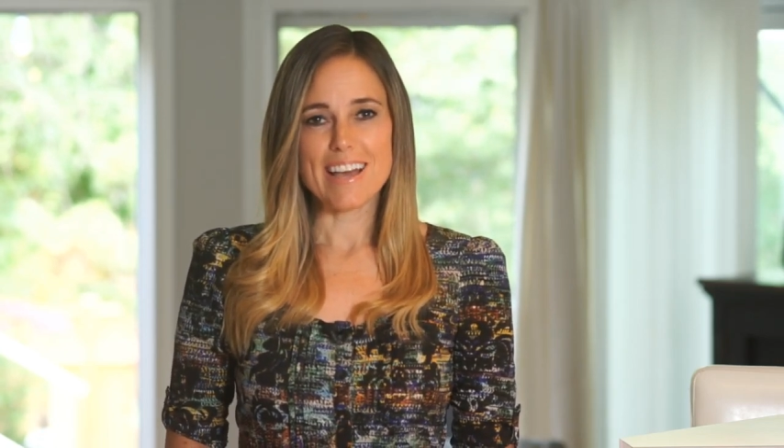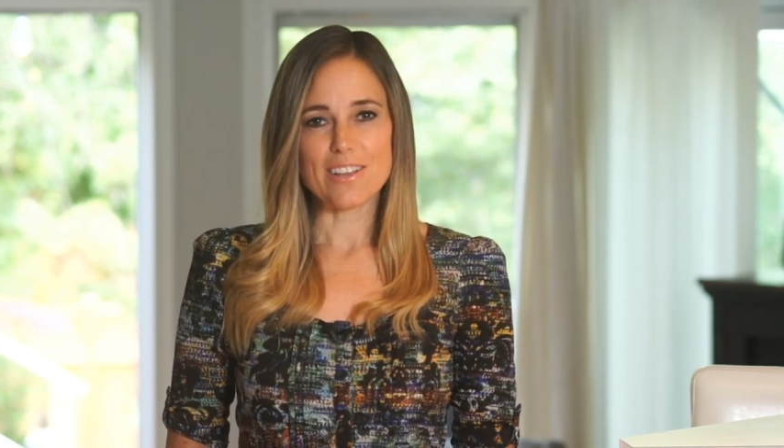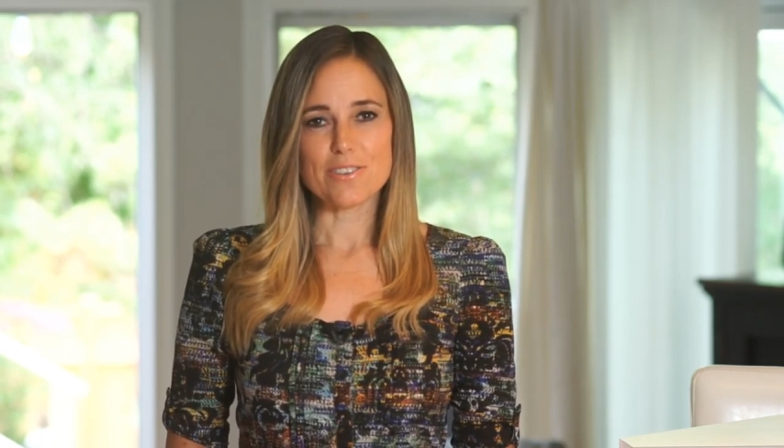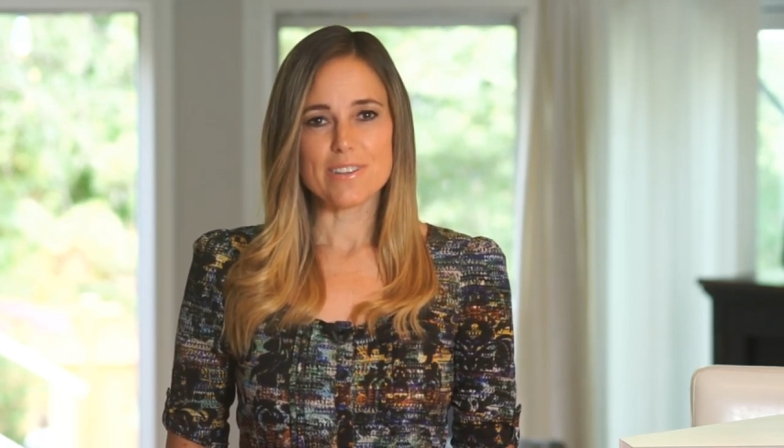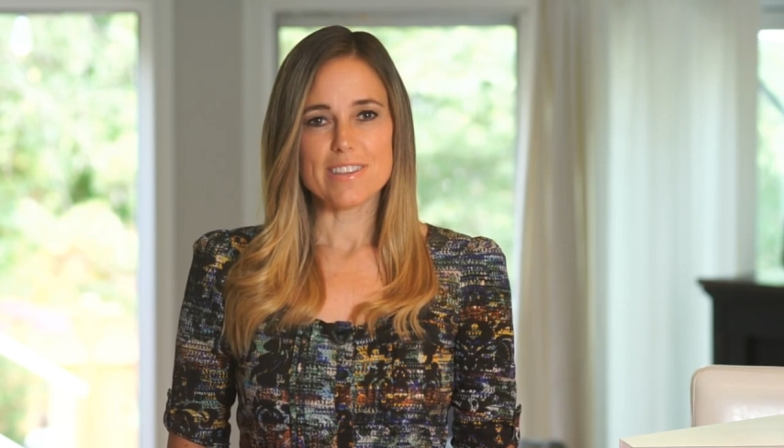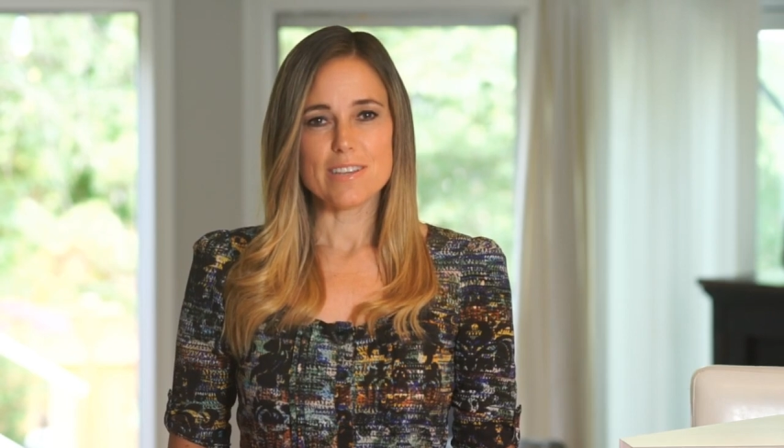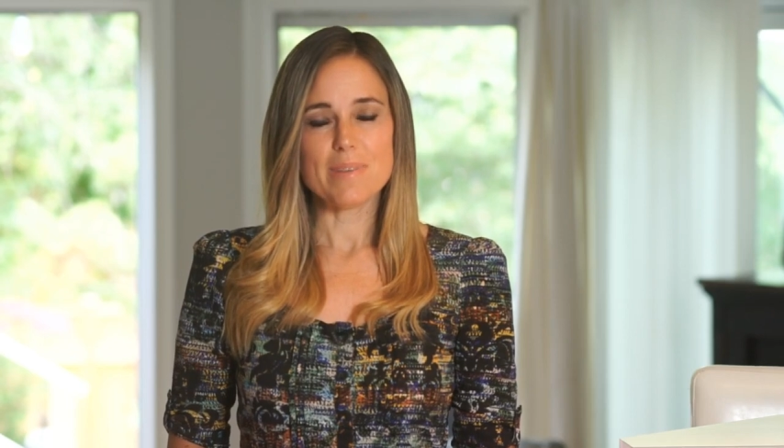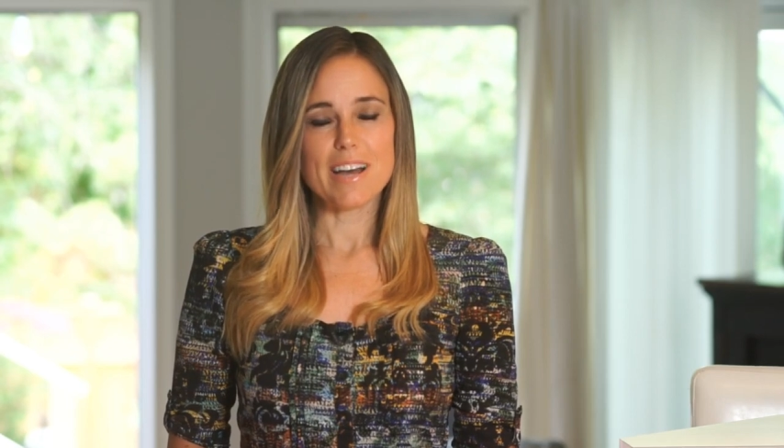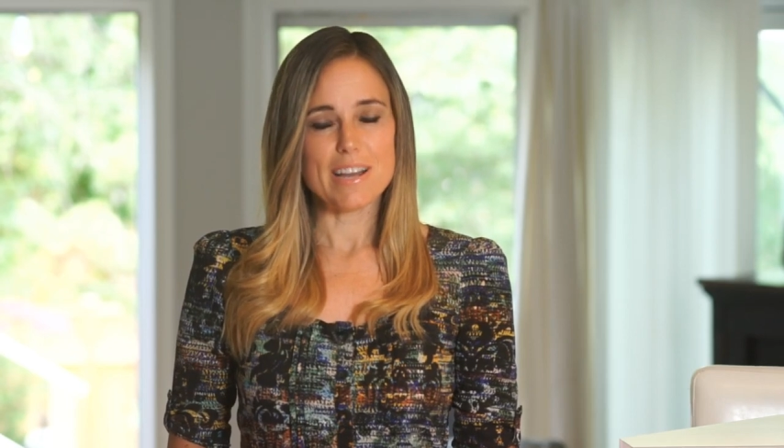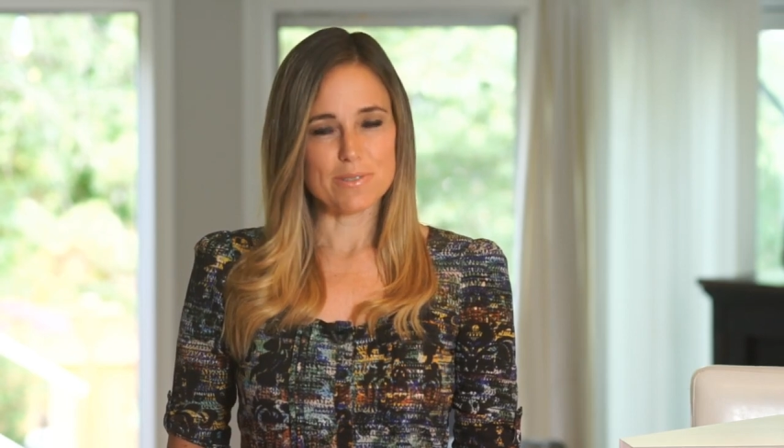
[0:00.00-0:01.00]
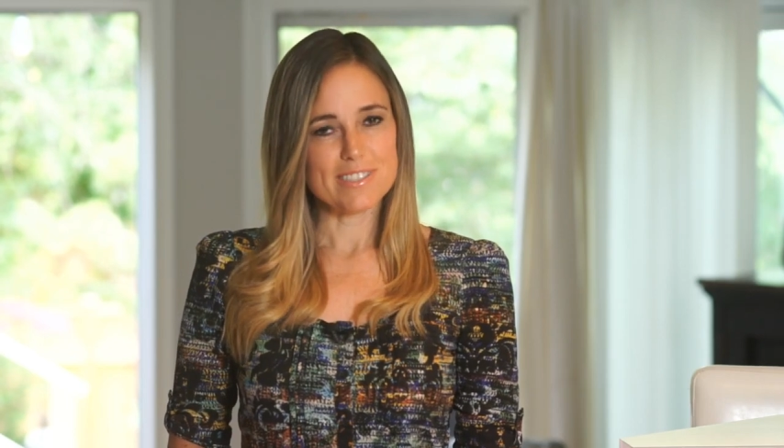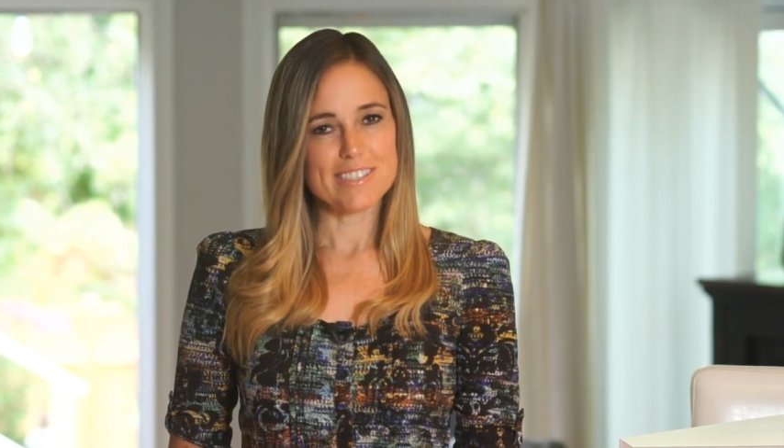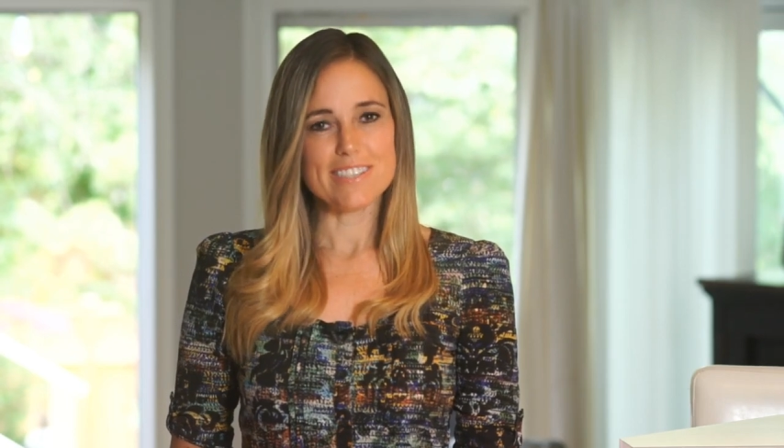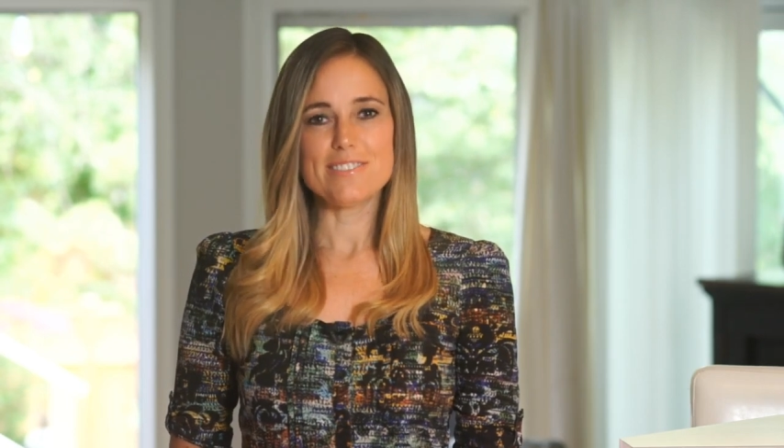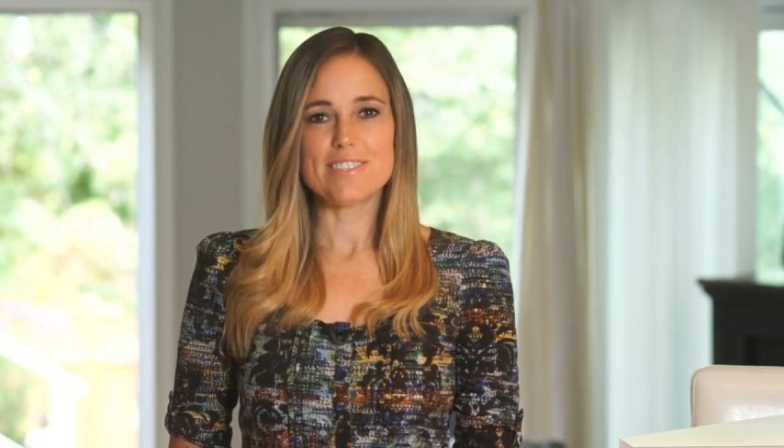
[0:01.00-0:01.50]
Algorithm. I will
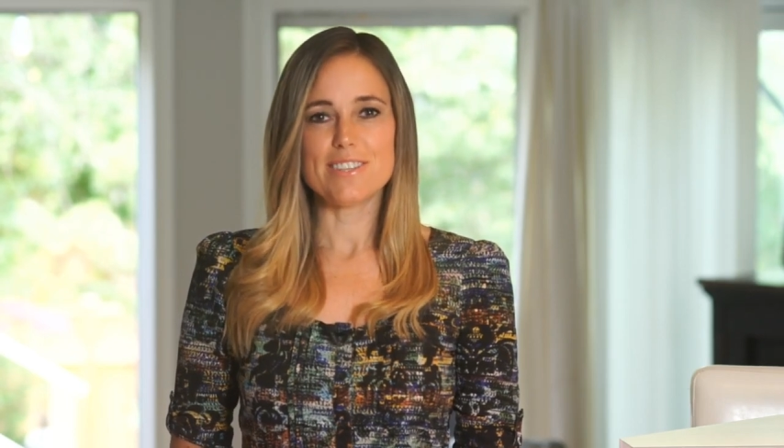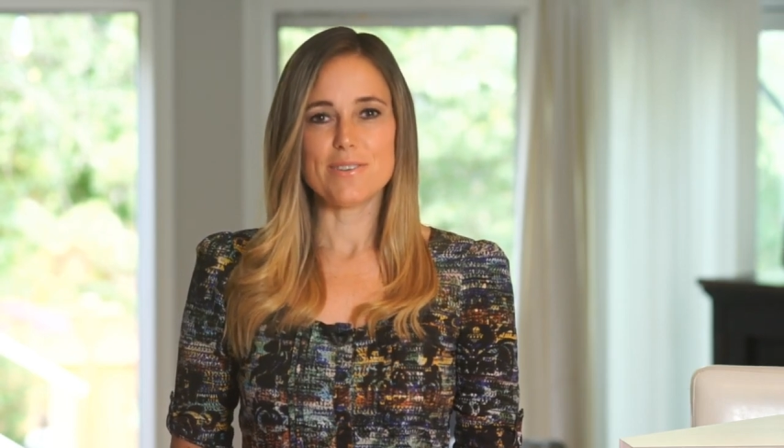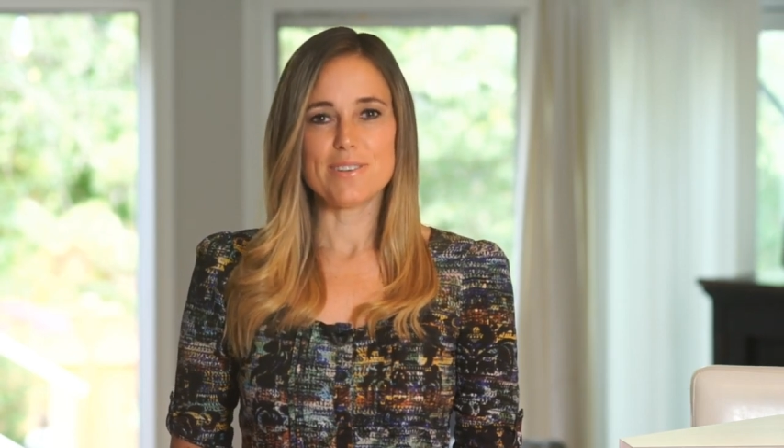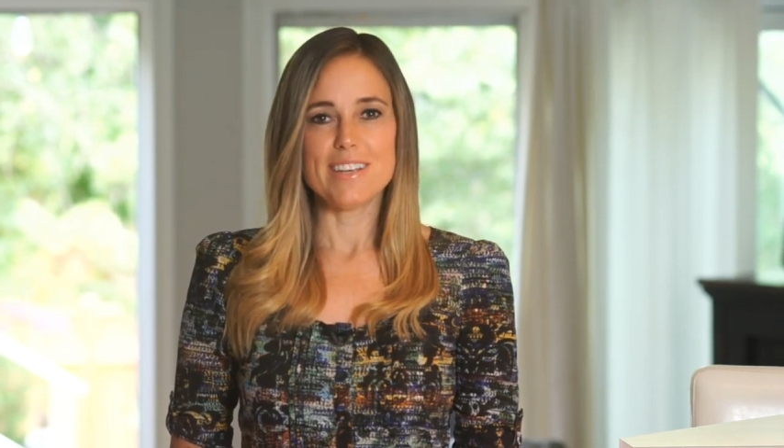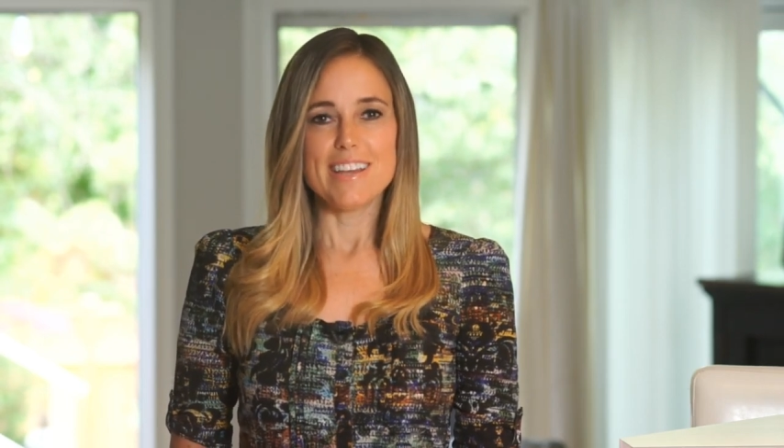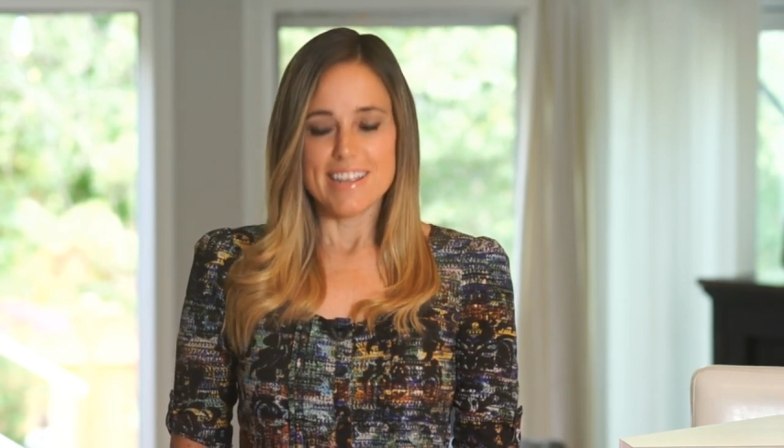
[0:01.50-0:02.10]
see you soon.